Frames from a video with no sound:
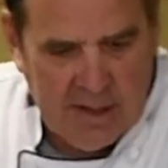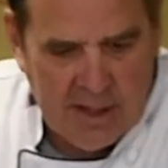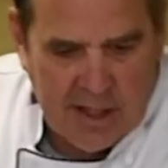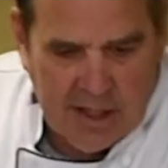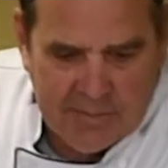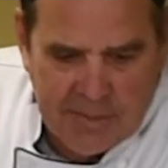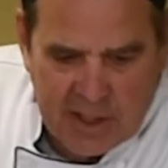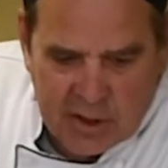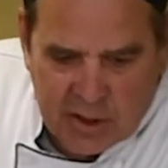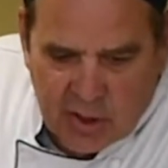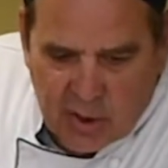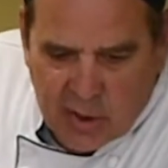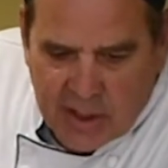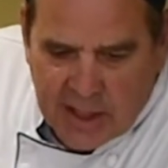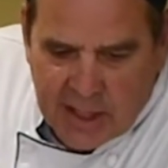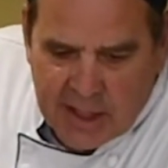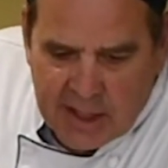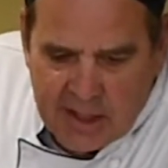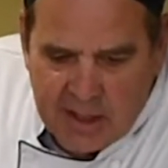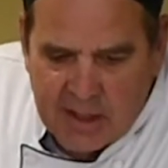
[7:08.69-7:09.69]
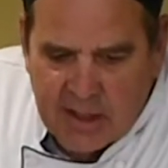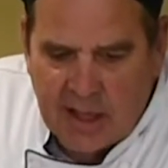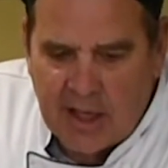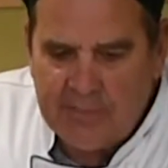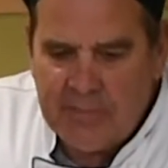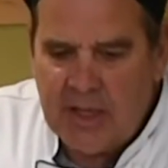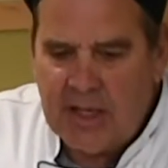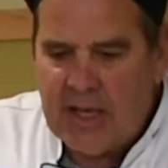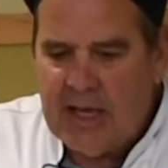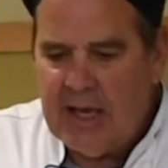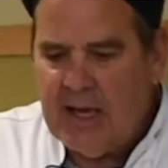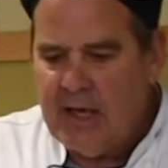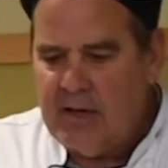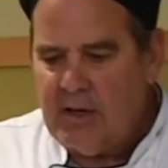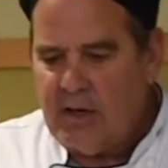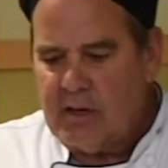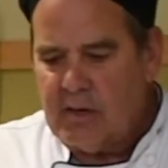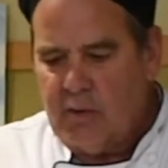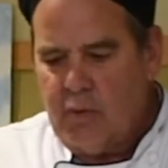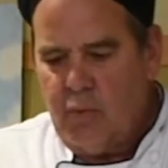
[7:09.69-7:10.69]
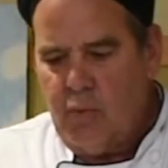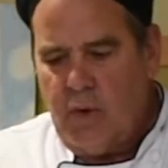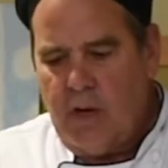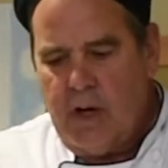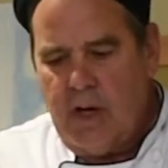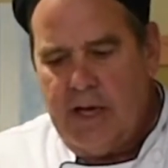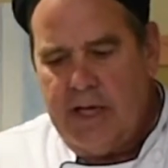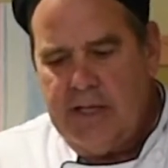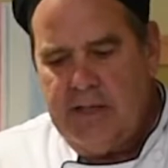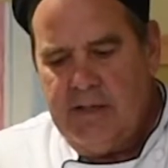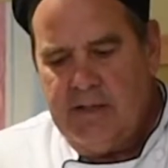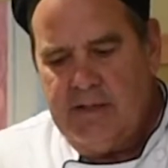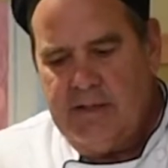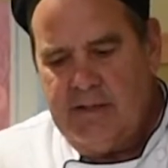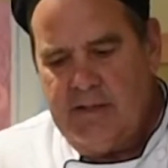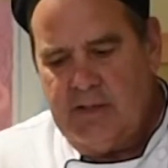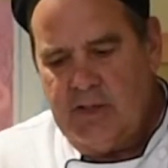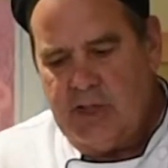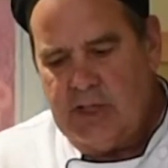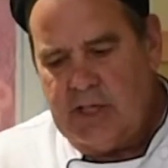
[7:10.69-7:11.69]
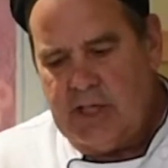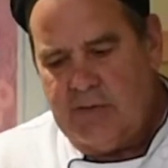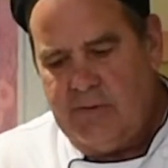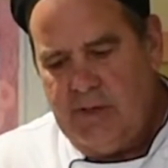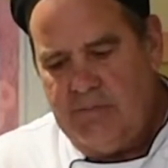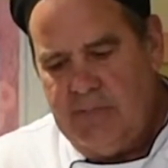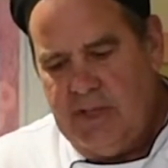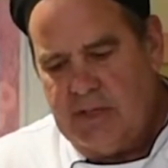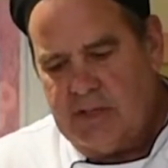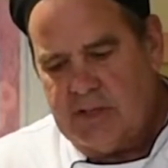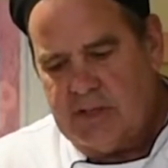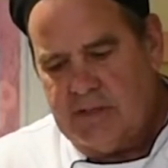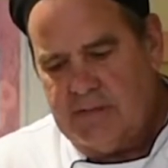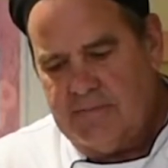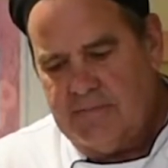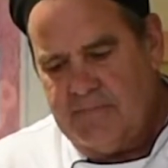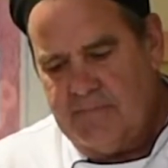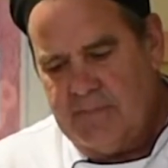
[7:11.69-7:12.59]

I'm going to go ahead and I'm going to add our wine and sherry mix